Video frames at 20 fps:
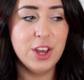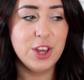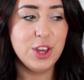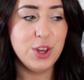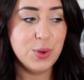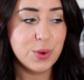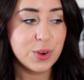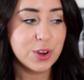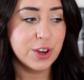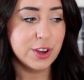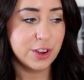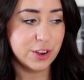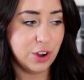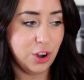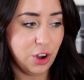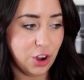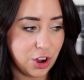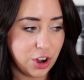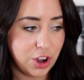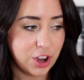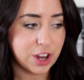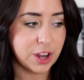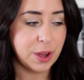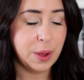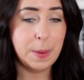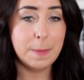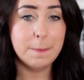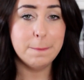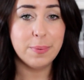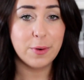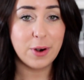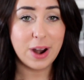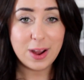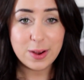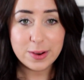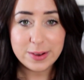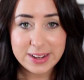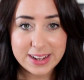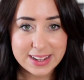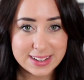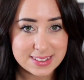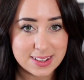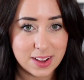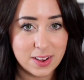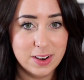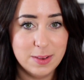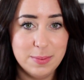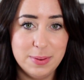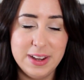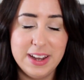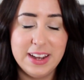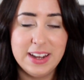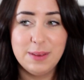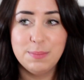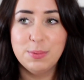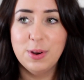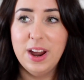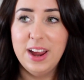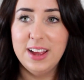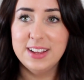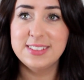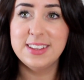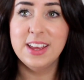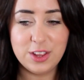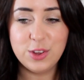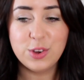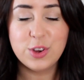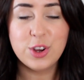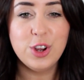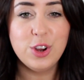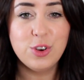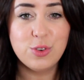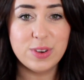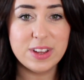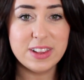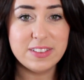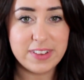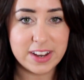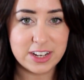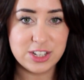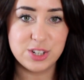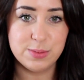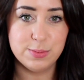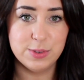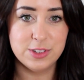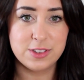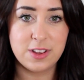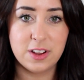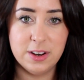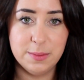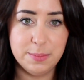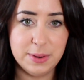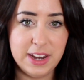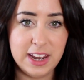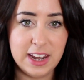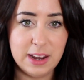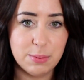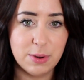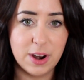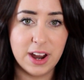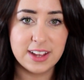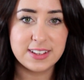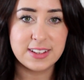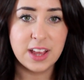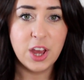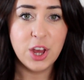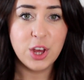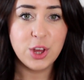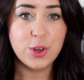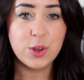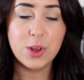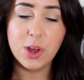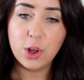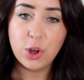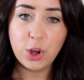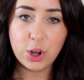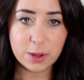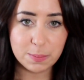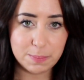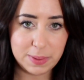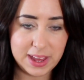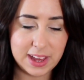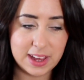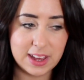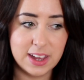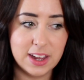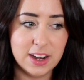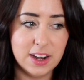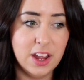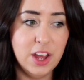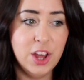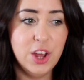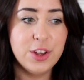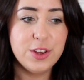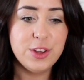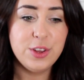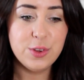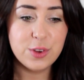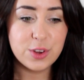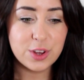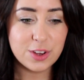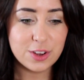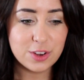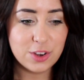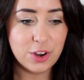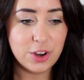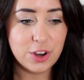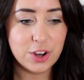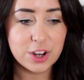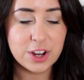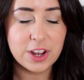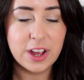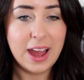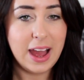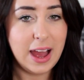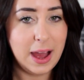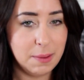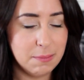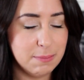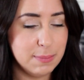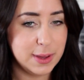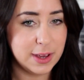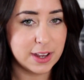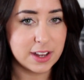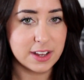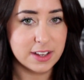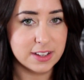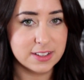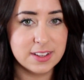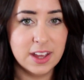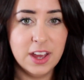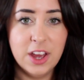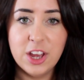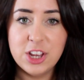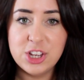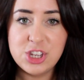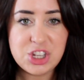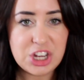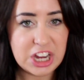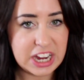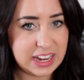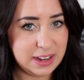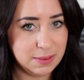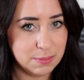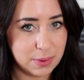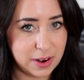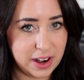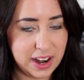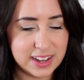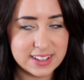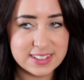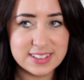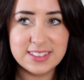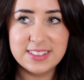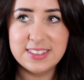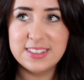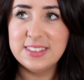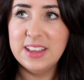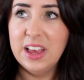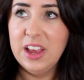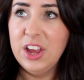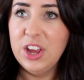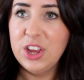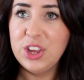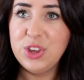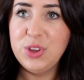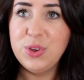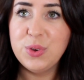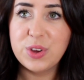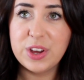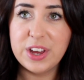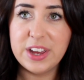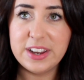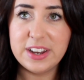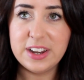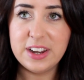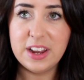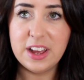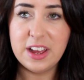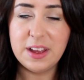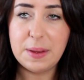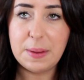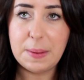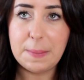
You can cook brownies on a panini press. You can grill vegetables on a panini press. You can cook bacon. You can cook hamburgers, chicken breasts. You can